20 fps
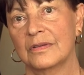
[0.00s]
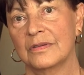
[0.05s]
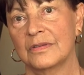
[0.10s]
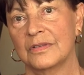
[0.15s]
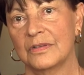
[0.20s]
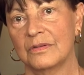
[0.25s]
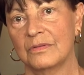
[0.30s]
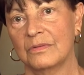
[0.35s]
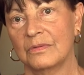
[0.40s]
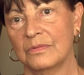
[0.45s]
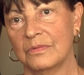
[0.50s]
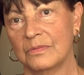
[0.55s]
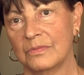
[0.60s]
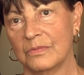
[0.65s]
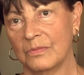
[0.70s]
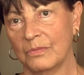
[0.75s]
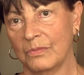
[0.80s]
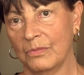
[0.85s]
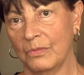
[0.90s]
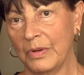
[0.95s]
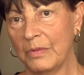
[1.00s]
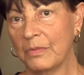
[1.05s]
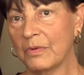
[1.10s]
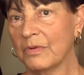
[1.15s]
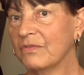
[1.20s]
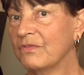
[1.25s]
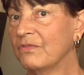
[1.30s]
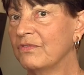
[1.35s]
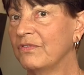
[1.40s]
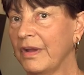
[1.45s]
so we
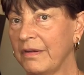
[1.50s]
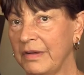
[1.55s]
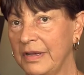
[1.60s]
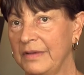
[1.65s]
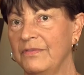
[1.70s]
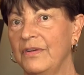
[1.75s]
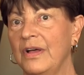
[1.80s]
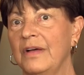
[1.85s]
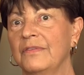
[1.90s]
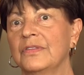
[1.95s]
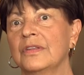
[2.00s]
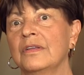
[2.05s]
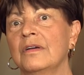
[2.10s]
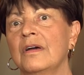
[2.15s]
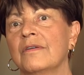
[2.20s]
were very involved in the